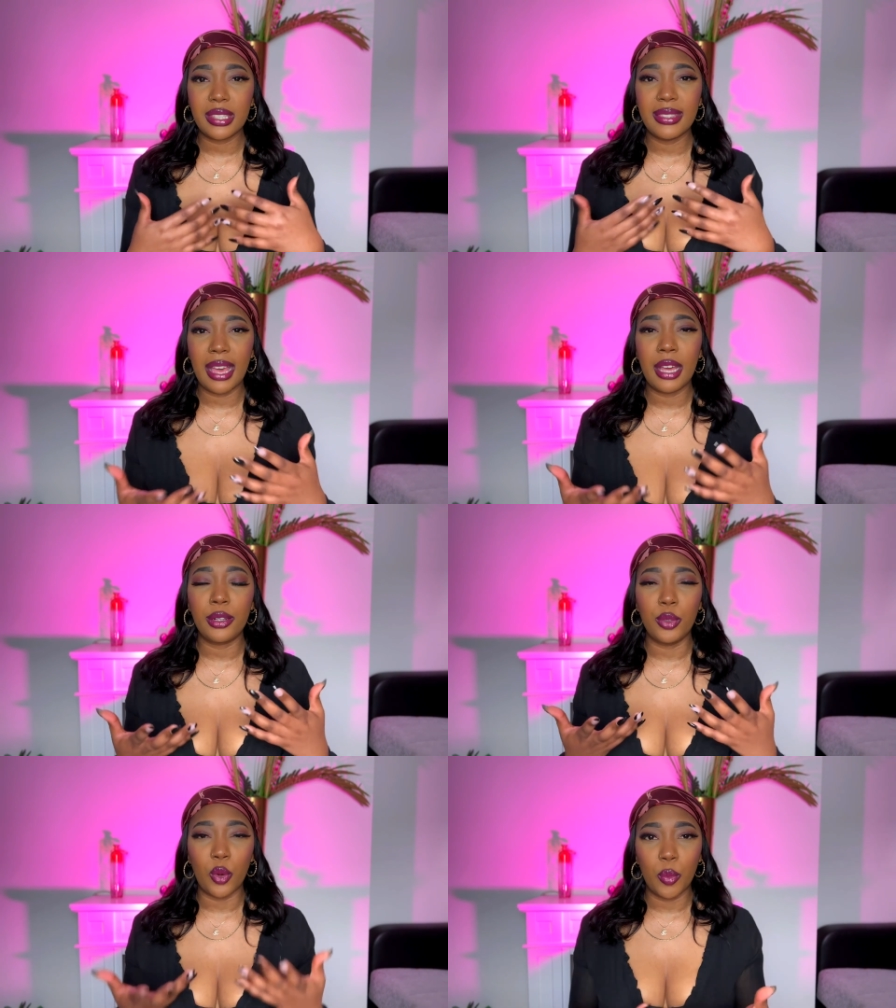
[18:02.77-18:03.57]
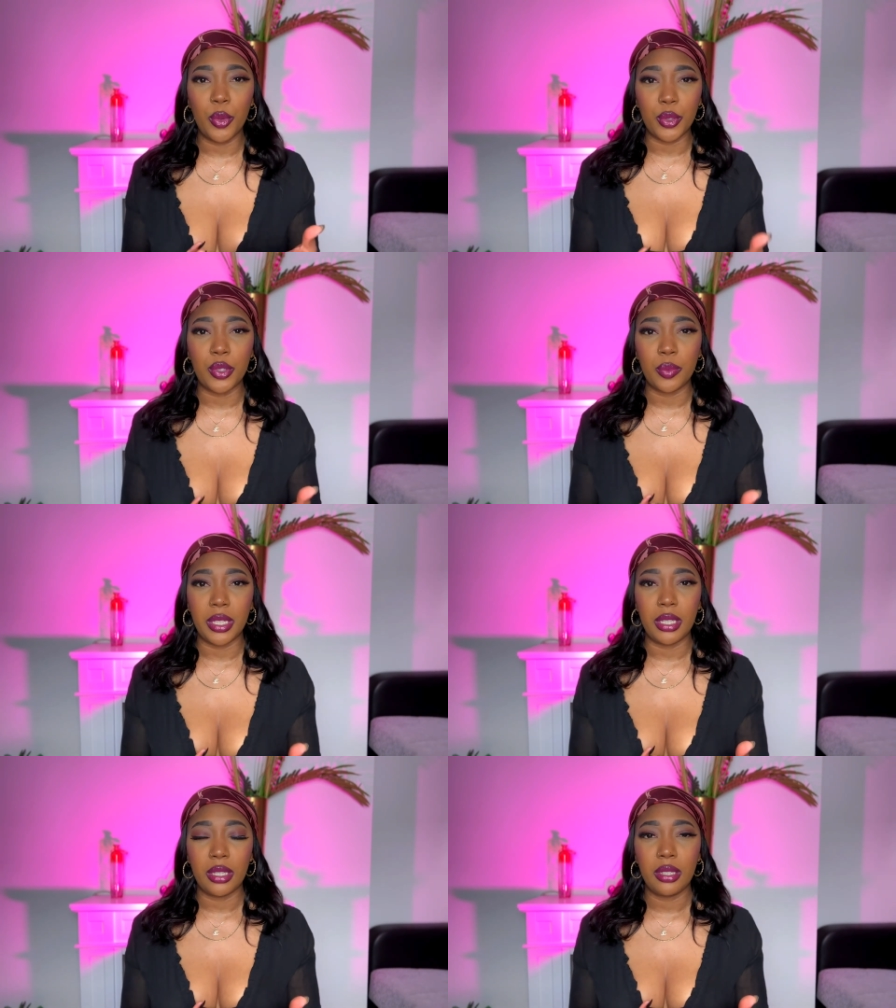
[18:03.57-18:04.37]
not normal to
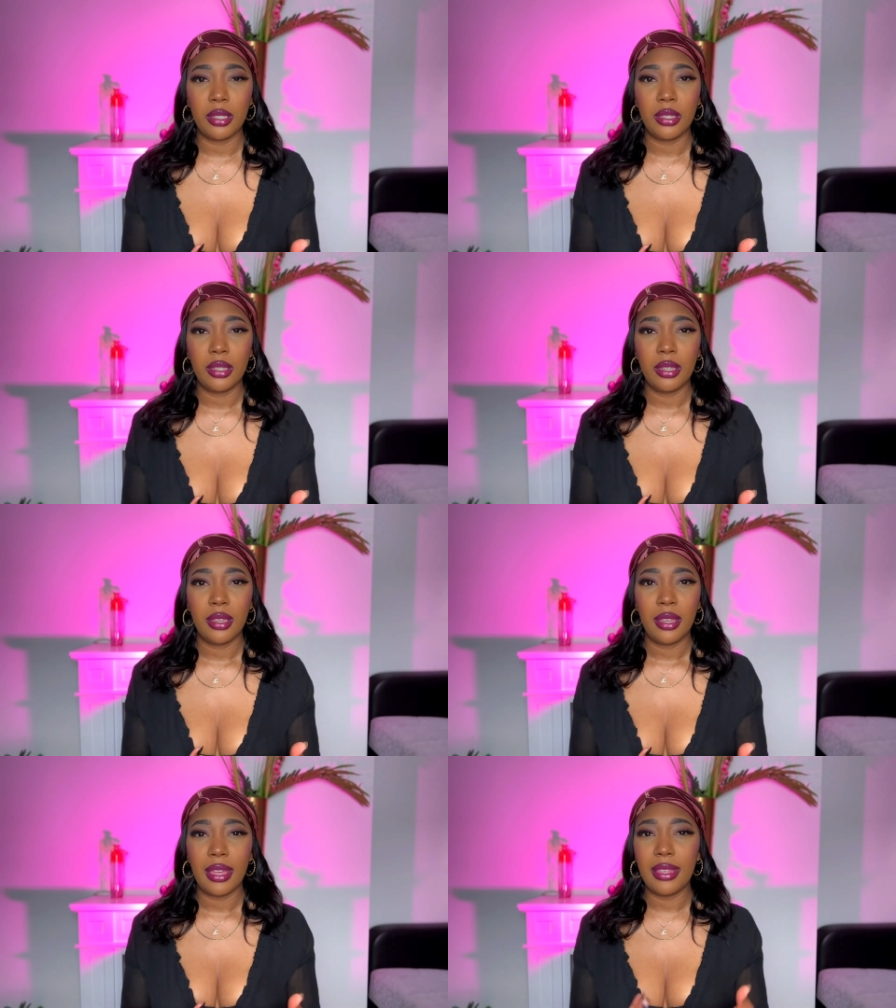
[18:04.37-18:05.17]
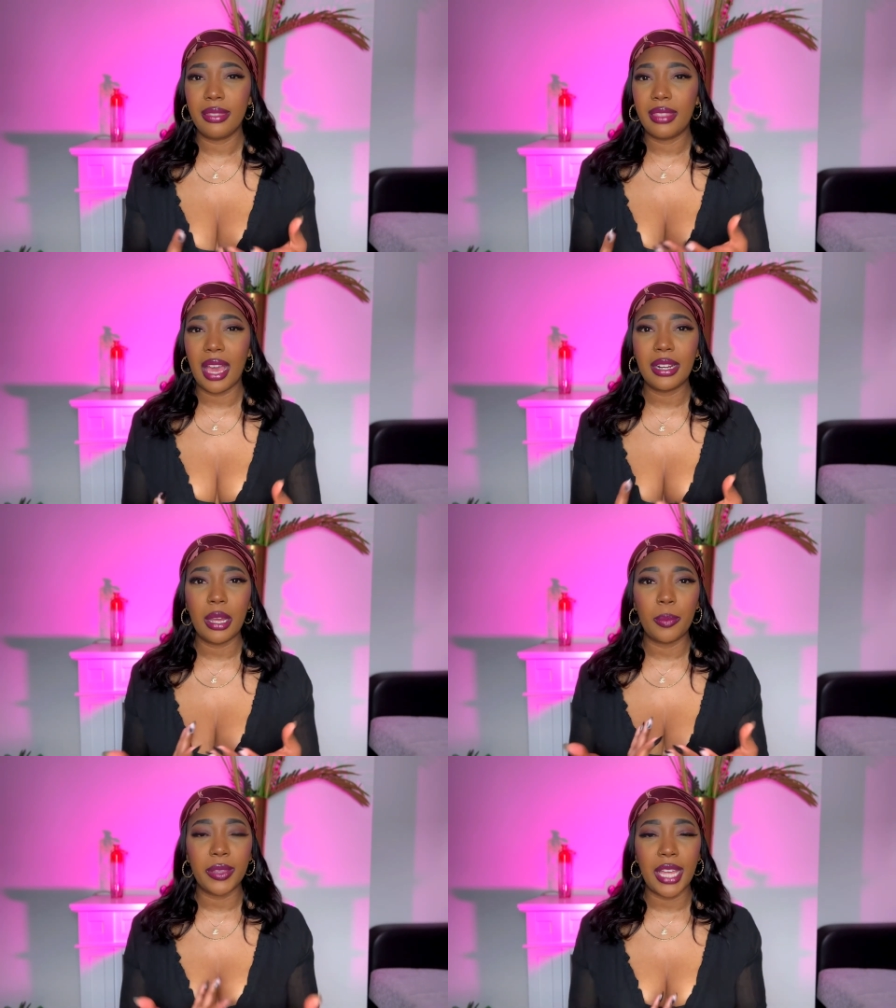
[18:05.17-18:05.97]
me. And that
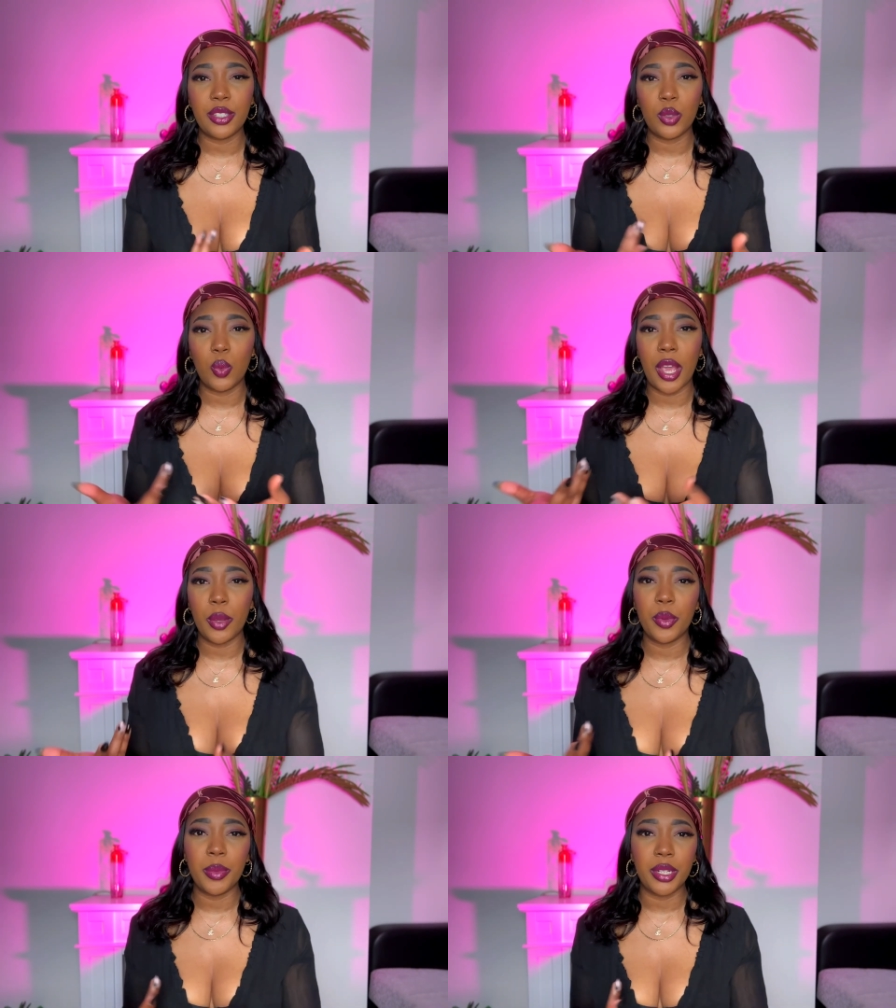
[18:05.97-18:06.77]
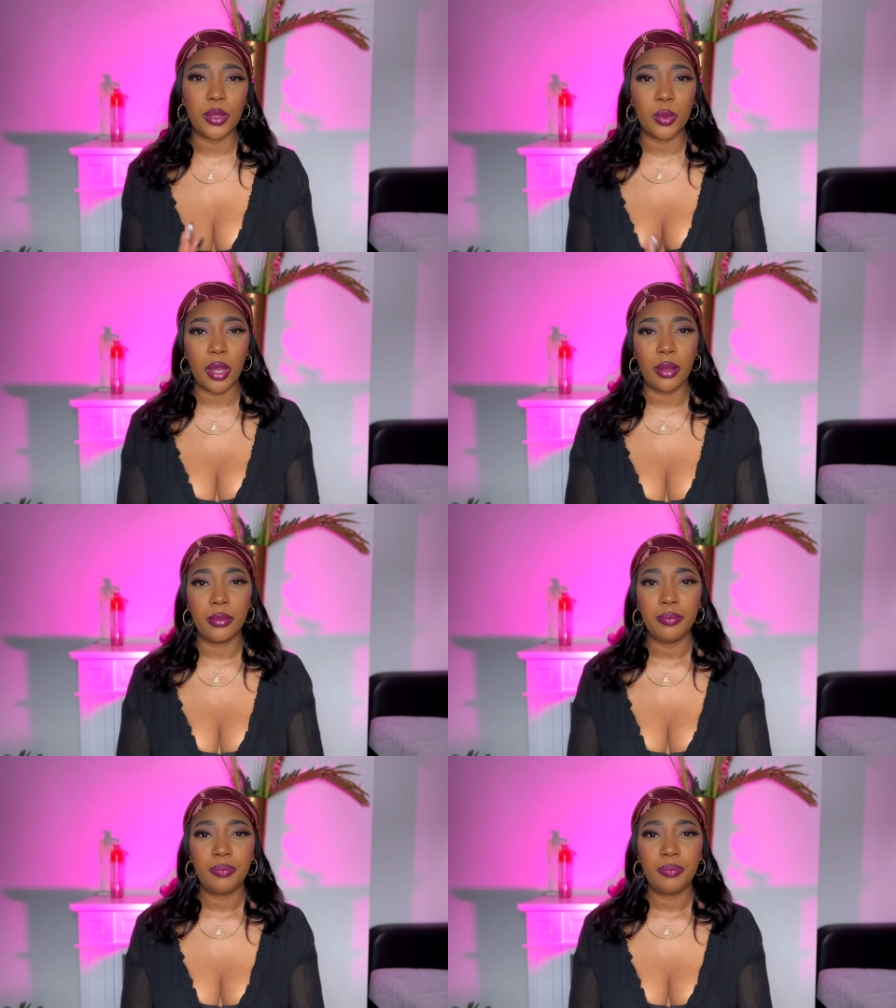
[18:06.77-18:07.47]
applies to white women as well.